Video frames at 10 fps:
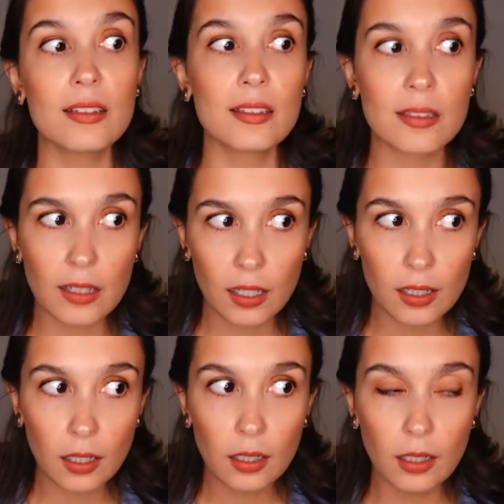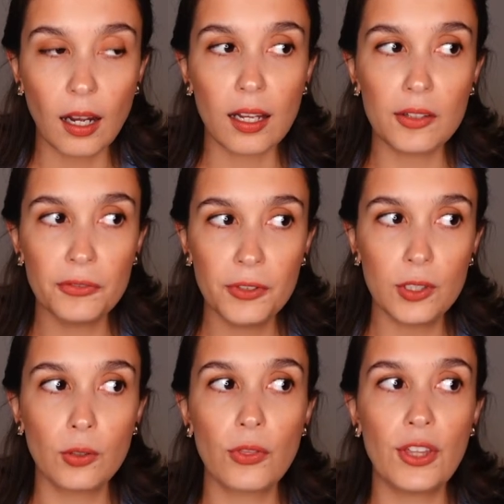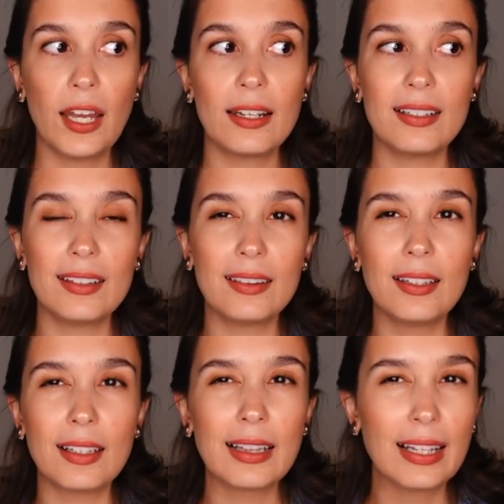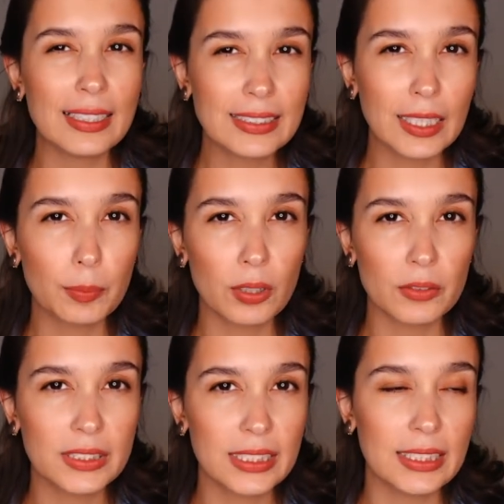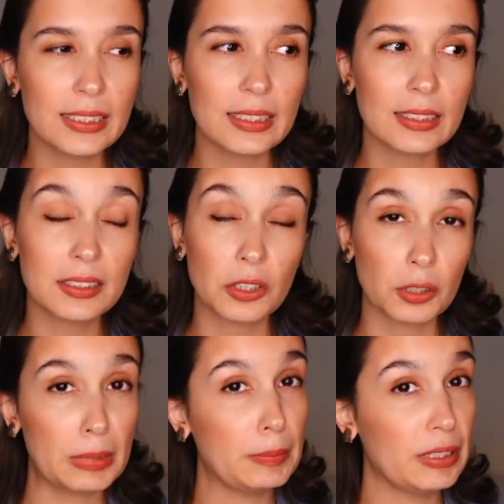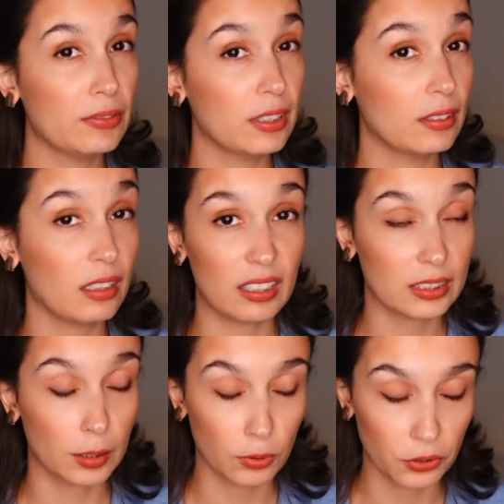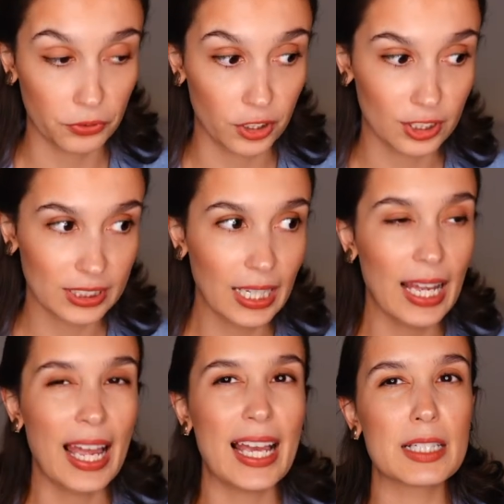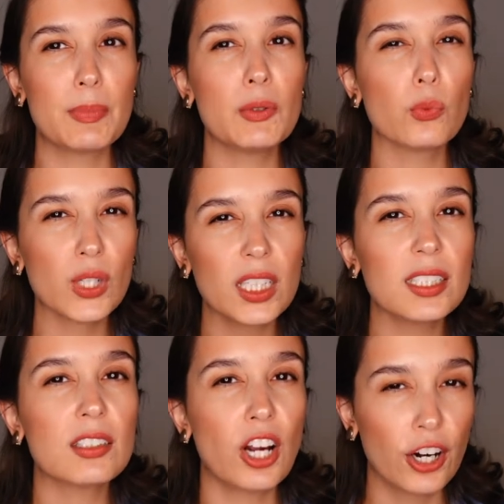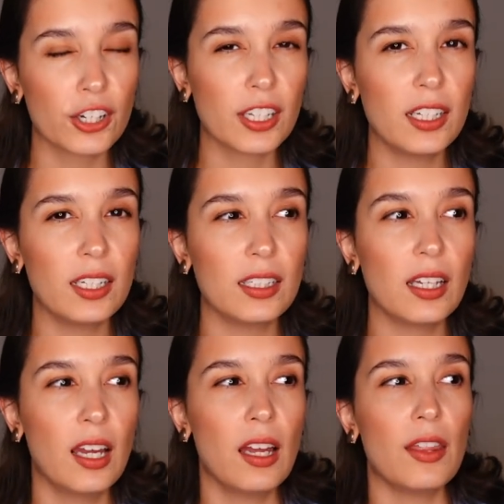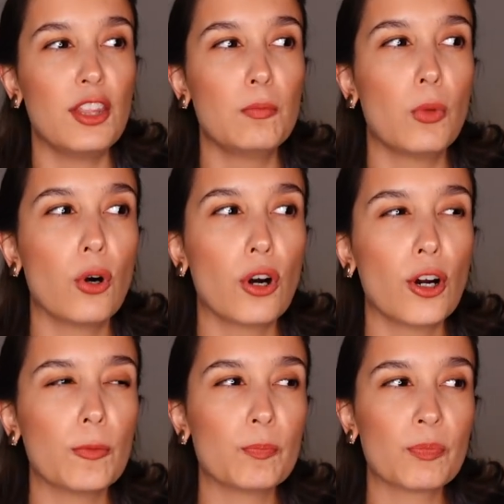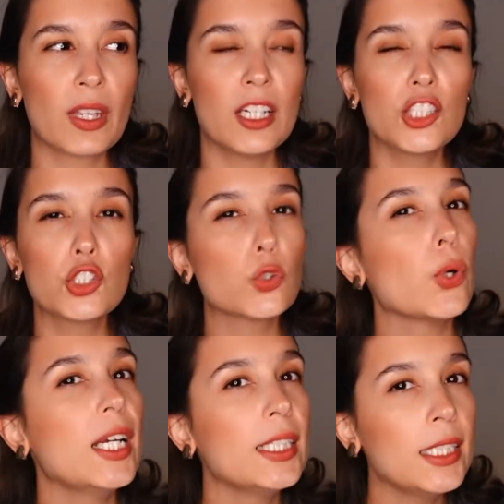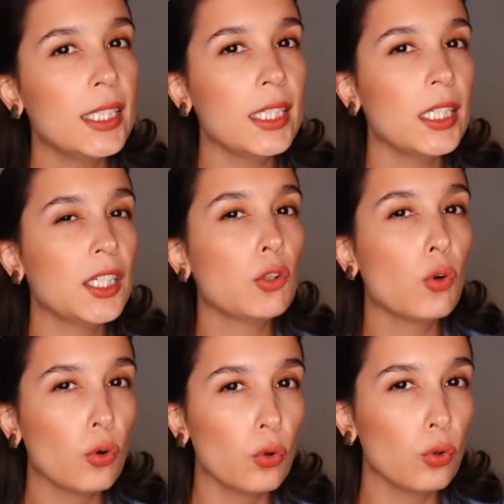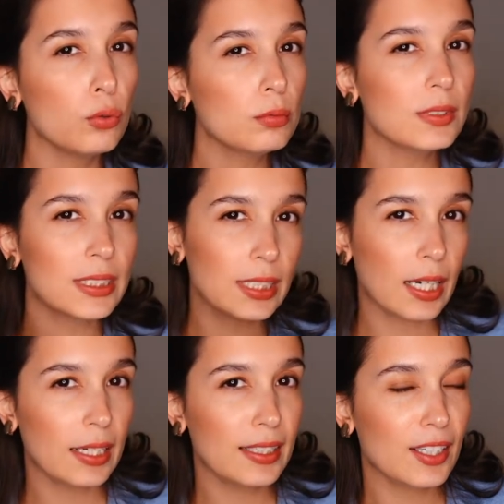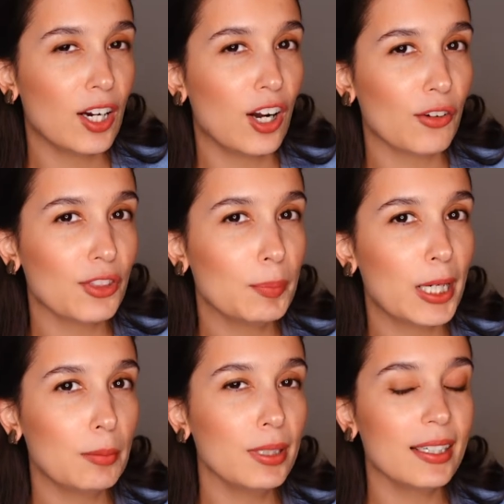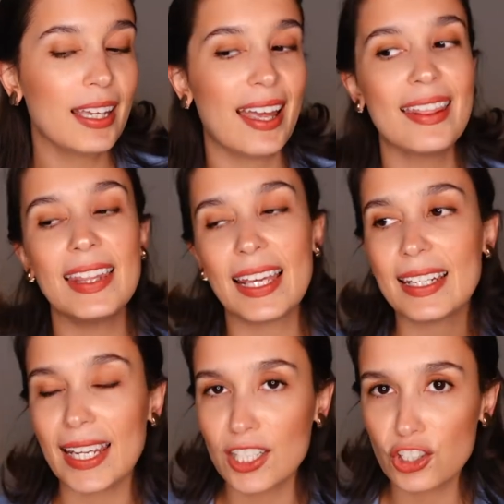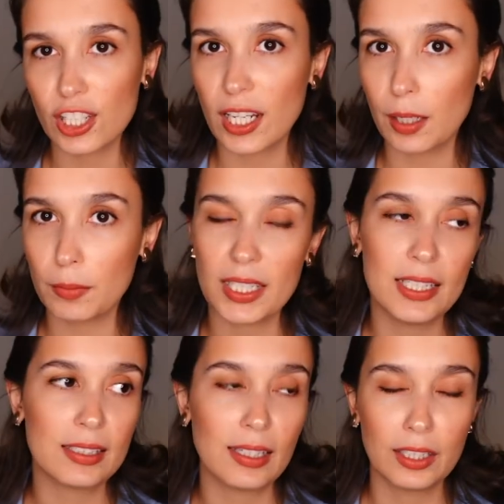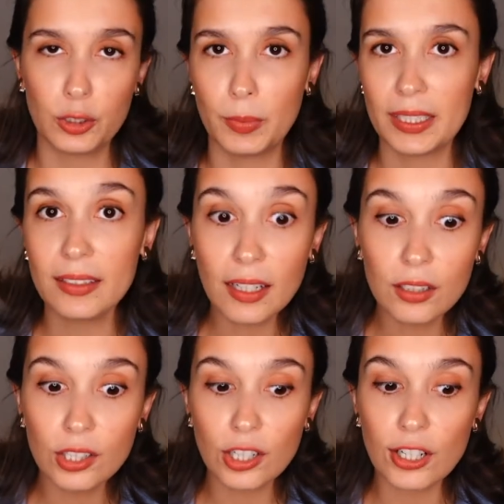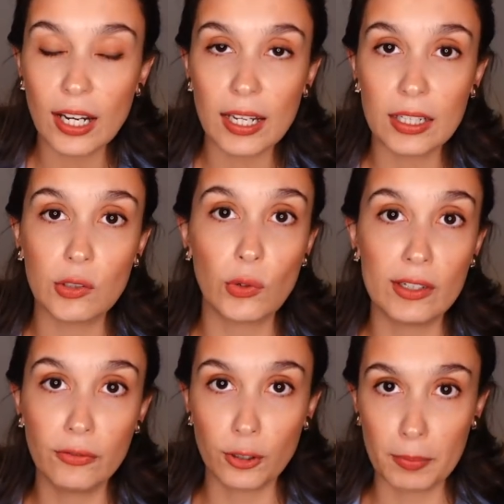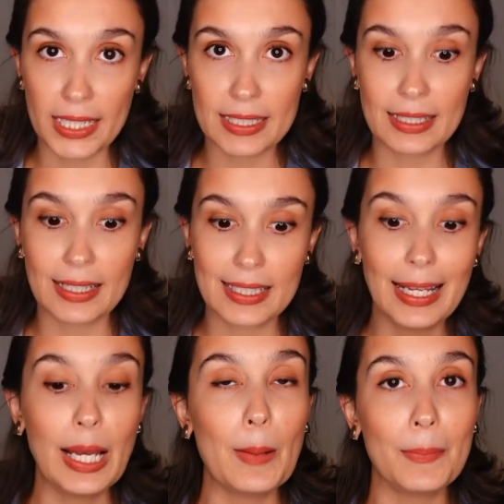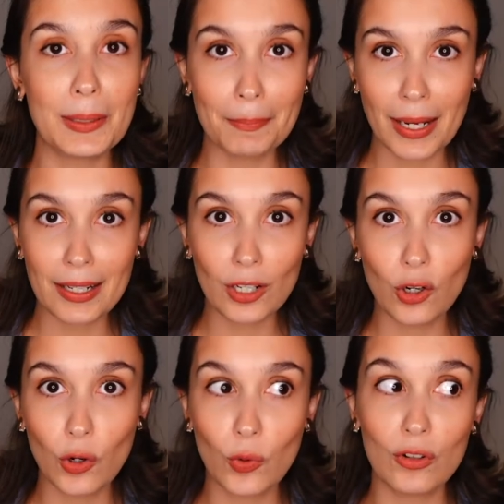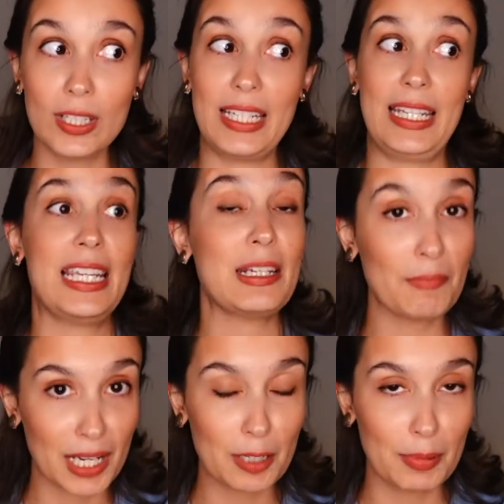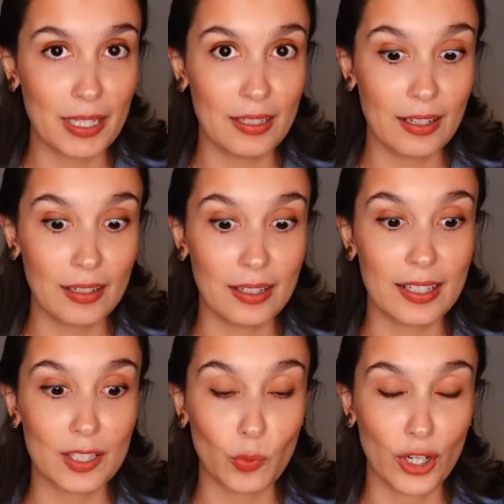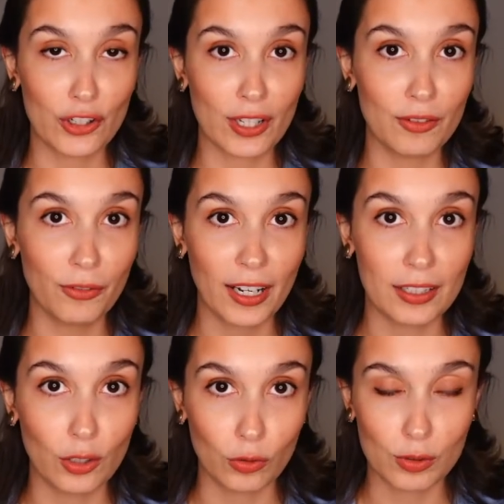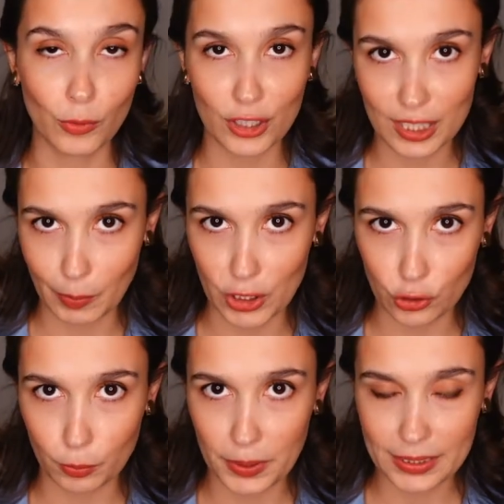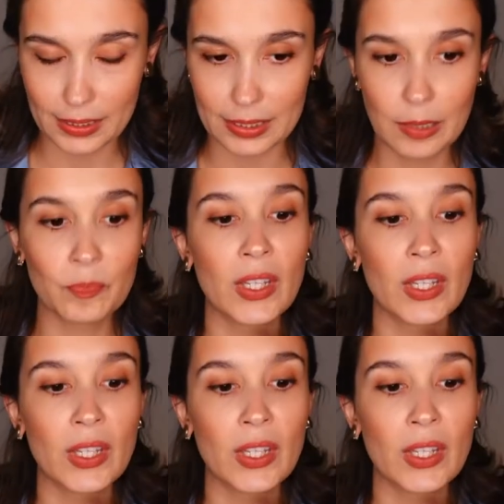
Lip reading: Zara, I feel that in the last couple of seasons, or maybe even the last couple of years, has been really targeting the more trendy, cool side of the public, and then H&M is a little bit younger and great for basics. But Mango, in my opinion, is where you can find those more special pieces.